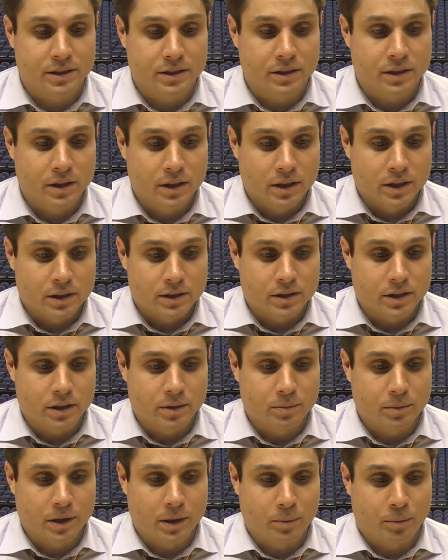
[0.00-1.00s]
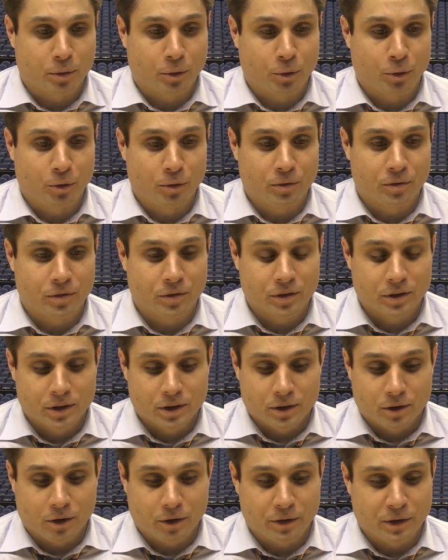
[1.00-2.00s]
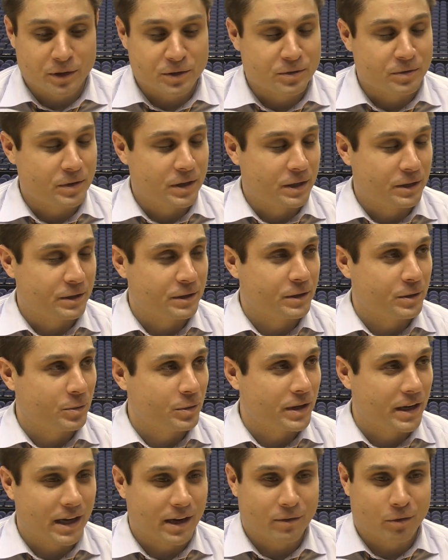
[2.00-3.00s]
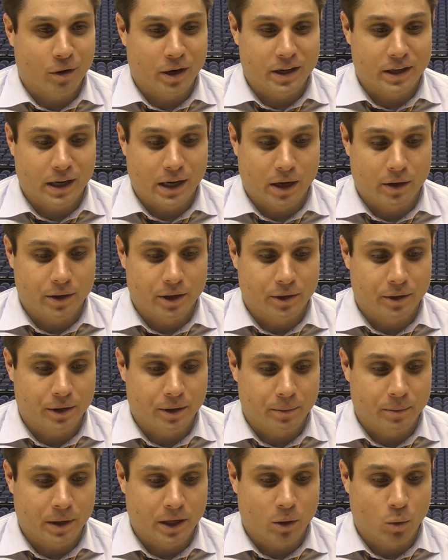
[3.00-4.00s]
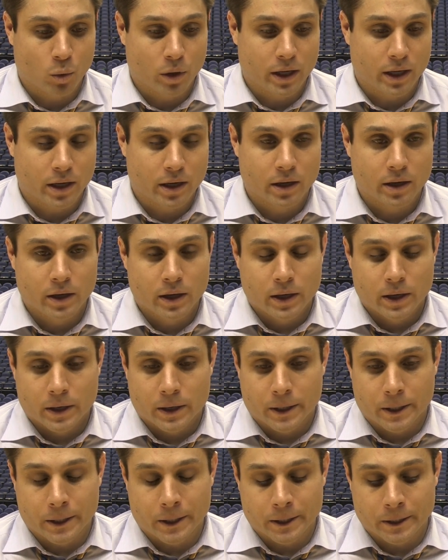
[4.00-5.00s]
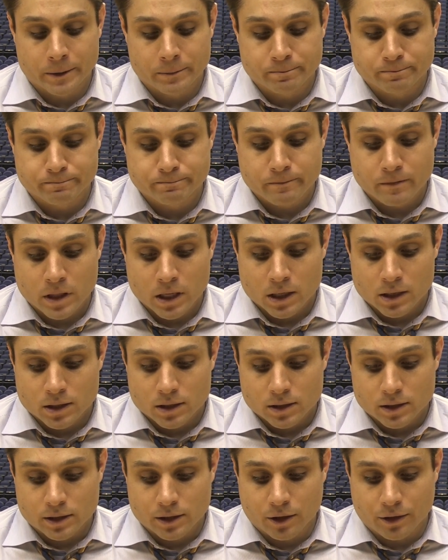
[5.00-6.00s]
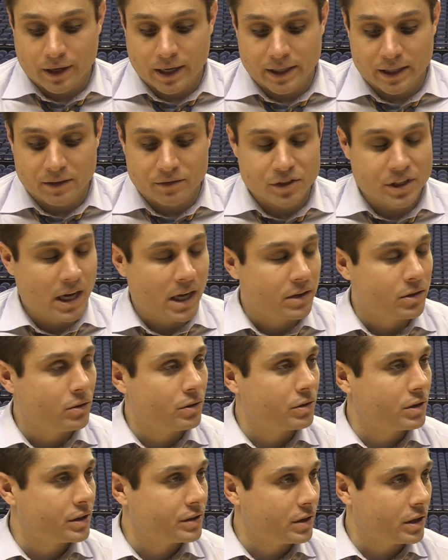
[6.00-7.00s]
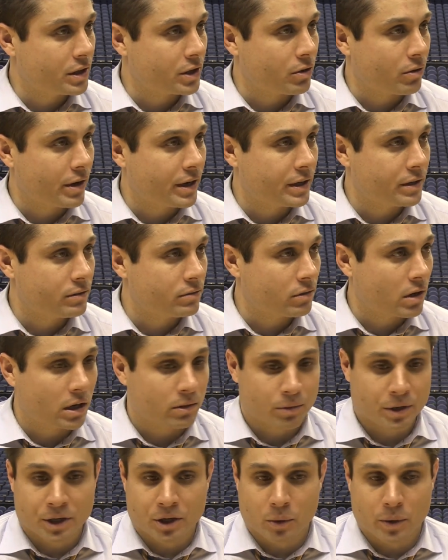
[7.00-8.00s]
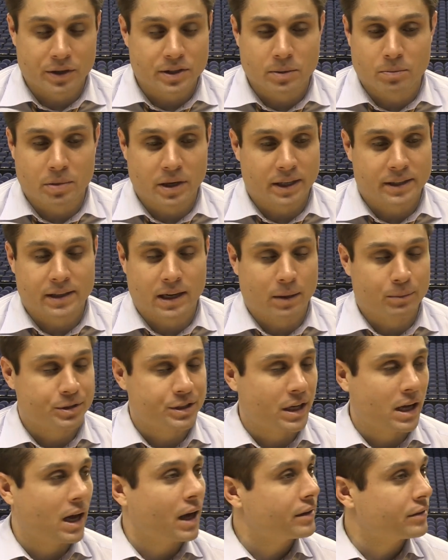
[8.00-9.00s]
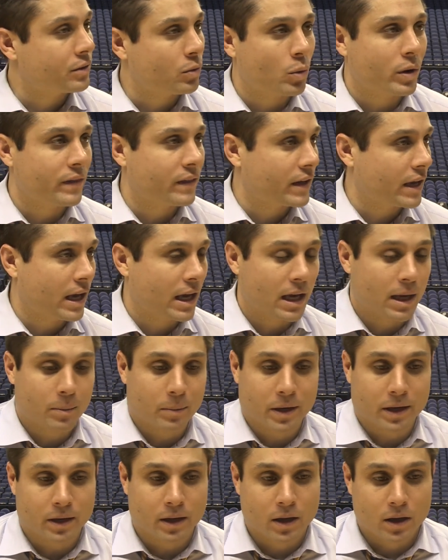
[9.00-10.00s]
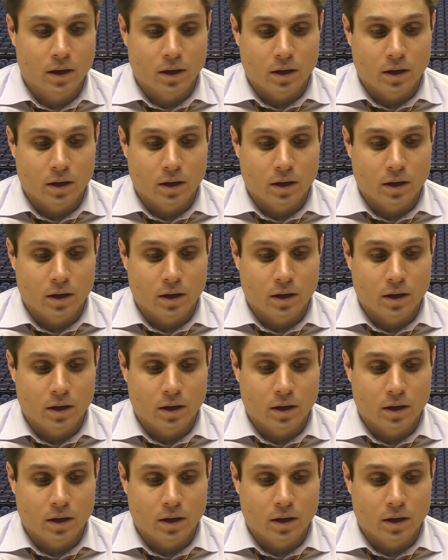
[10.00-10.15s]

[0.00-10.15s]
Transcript: to, to improve on this feeling that we have right now here in about a week. Um, you know, got to give Chattanooga a ton of credit. Ron Rico it's a big time shot to win the game, and